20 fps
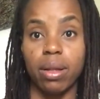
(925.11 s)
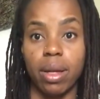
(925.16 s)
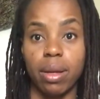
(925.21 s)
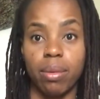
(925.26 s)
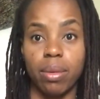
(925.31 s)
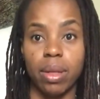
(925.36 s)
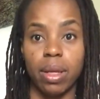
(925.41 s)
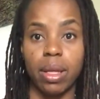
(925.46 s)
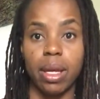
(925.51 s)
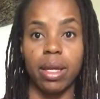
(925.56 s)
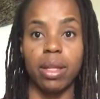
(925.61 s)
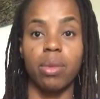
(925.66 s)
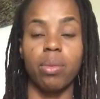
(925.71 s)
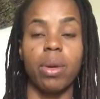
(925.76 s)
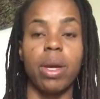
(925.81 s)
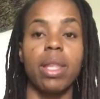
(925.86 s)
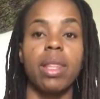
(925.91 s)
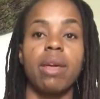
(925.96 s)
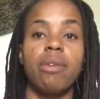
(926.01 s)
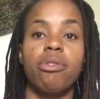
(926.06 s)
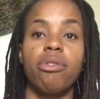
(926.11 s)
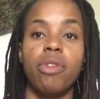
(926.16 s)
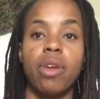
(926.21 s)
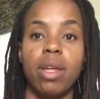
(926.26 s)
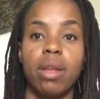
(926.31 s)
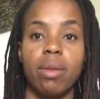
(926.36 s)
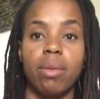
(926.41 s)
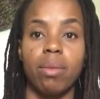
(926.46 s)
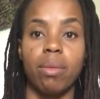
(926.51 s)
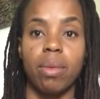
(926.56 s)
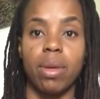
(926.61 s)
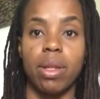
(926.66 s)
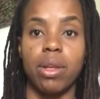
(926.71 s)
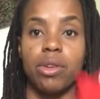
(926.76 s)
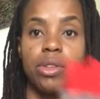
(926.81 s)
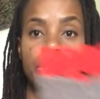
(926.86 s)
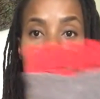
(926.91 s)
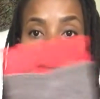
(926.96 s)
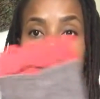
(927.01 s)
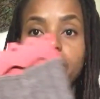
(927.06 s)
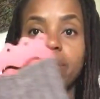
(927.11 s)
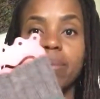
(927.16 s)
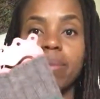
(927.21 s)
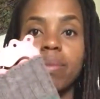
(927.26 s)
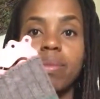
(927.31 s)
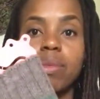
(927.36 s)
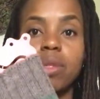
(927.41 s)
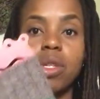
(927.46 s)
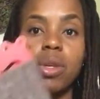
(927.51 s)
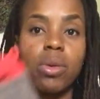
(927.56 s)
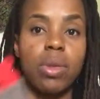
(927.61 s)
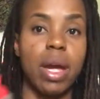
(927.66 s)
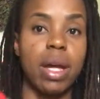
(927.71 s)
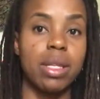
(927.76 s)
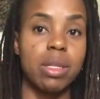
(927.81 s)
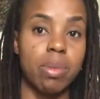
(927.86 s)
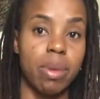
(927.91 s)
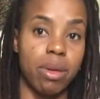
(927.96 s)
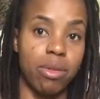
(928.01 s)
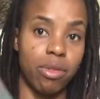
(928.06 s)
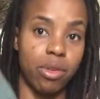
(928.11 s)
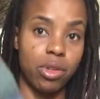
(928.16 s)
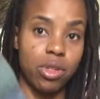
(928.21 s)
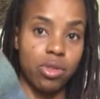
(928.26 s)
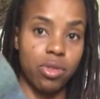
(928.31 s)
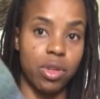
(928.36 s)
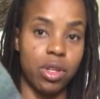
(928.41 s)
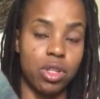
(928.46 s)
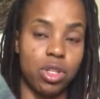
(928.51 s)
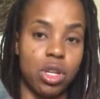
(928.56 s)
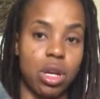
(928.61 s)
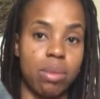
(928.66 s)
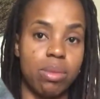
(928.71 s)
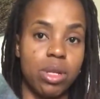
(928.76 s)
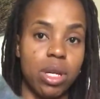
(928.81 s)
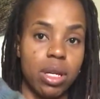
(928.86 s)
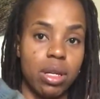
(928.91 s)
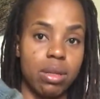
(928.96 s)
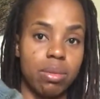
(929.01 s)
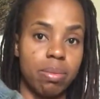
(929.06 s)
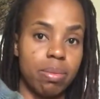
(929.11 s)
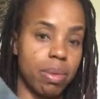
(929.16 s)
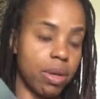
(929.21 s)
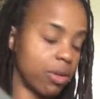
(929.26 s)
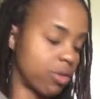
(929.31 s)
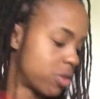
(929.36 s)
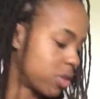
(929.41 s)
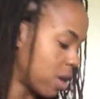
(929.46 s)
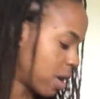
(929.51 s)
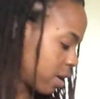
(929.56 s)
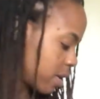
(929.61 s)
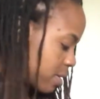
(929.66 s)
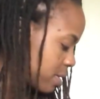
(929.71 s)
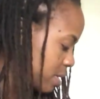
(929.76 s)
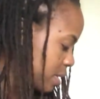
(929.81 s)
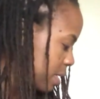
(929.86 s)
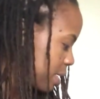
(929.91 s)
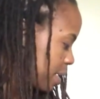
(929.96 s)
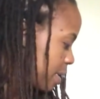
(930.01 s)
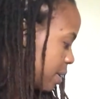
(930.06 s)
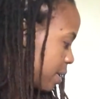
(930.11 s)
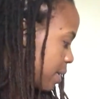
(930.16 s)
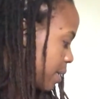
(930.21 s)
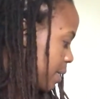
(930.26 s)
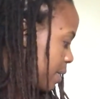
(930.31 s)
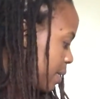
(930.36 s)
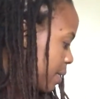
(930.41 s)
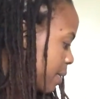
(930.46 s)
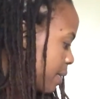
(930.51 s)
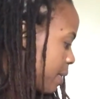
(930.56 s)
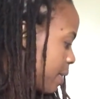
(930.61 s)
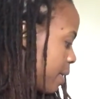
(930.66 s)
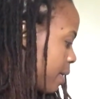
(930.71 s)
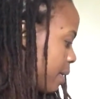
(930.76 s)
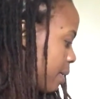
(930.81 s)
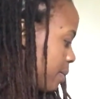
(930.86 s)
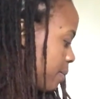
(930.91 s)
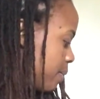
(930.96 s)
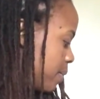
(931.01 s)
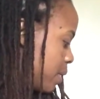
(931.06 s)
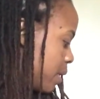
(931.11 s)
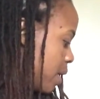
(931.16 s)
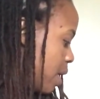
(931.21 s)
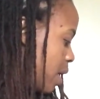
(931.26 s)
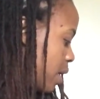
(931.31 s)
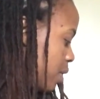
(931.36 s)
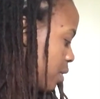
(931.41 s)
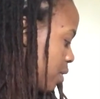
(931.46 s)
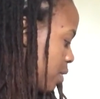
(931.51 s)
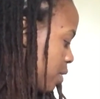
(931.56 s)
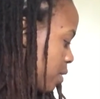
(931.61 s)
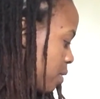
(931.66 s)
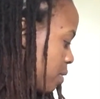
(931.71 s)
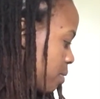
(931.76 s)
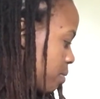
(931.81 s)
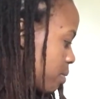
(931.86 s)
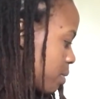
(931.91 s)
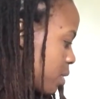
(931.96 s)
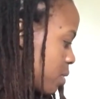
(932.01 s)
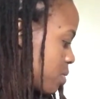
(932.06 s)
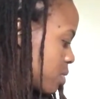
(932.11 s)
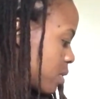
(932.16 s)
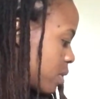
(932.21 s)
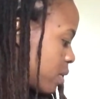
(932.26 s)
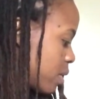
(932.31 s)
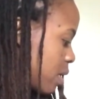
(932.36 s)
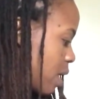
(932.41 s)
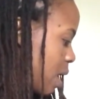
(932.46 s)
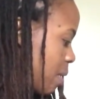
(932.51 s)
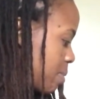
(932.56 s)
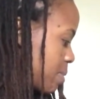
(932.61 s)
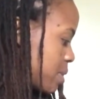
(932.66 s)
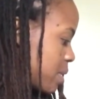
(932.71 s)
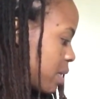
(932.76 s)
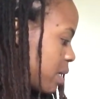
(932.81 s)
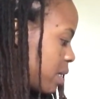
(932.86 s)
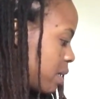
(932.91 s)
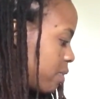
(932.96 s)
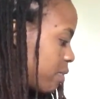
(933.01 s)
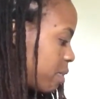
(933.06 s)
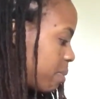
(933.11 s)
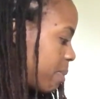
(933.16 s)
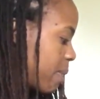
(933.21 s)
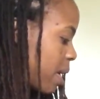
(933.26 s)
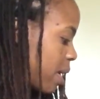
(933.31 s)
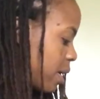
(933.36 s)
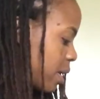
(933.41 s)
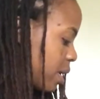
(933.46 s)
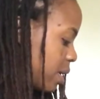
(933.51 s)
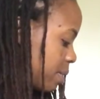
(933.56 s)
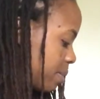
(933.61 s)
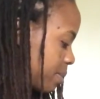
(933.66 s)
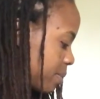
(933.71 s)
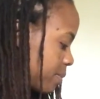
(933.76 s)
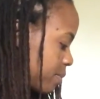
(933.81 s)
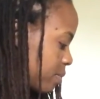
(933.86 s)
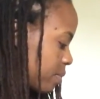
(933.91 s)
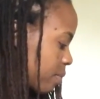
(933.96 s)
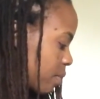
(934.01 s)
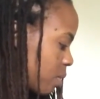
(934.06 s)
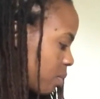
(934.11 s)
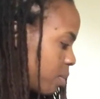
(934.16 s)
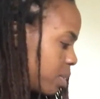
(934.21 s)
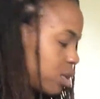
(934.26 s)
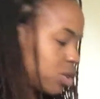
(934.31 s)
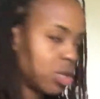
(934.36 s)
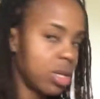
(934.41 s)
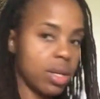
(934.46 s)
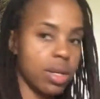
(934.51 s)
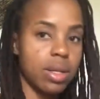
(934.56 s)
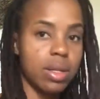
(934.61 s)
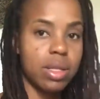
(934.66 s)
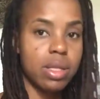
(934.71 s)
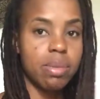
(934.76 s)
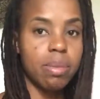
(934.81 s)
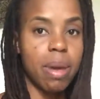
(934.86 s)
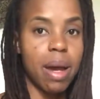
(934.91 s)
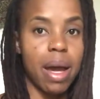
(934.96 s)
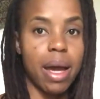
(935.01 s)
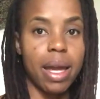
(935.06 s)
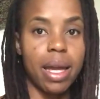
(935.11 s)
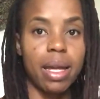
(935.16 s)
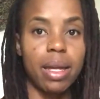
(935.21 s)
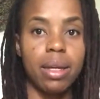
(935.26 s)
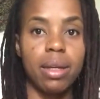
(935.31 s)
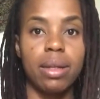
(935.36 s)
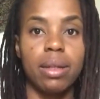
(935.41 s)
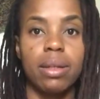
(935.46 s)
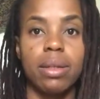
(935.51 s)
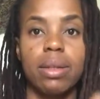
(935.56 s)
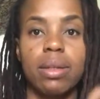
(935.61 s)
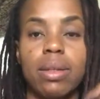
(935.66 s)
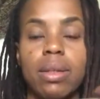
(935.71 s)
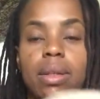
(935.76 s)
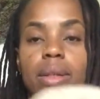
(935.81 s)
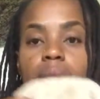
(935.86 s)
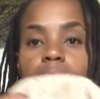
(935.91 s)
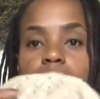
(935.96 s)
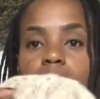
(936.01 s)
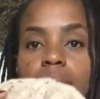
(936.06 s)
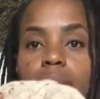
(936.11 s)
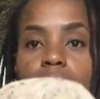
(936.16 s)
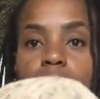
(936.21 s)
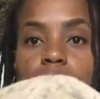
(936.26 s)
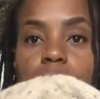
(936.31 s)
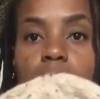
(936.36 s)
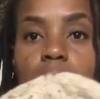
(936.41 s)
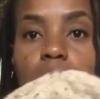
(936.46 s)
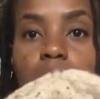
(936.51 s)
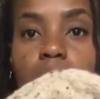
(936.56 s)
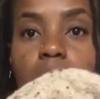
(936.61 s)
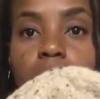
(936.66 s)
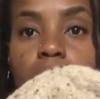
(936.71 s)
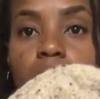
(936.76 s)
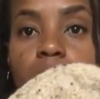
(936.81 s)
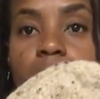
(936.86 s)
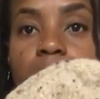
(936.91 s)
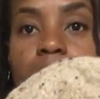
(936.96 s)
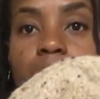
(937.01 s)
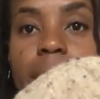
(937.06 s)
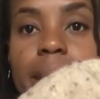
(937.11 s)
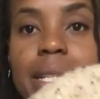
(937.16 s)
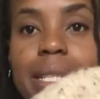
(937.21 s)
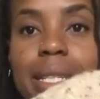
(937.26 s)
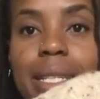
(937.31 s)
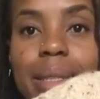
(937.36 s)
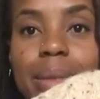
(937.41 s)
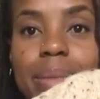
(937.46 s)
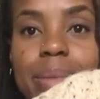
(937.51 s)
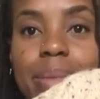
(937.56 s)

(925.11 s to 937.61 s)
I really like the way they fit when they're done. So that's my first finished object, a pair of socks. The other goes on the opposite end of the body, which is my two-color wool hat.